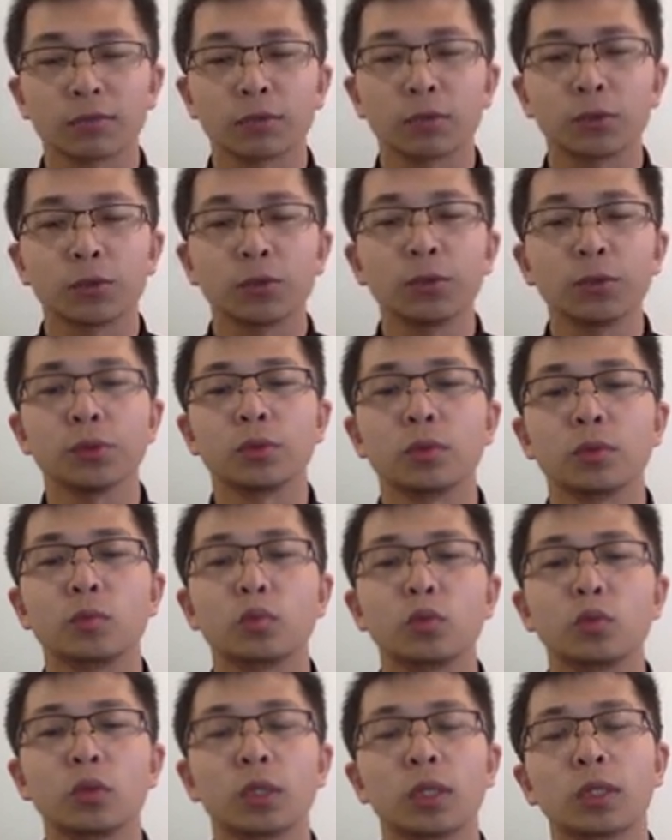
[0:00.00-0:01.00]
two or
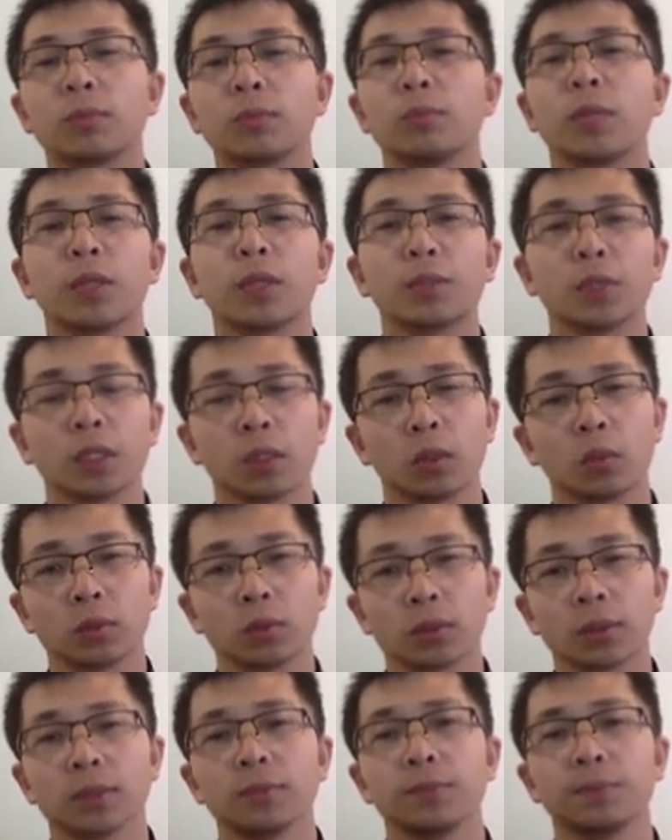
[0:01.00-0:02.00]
more memory loads.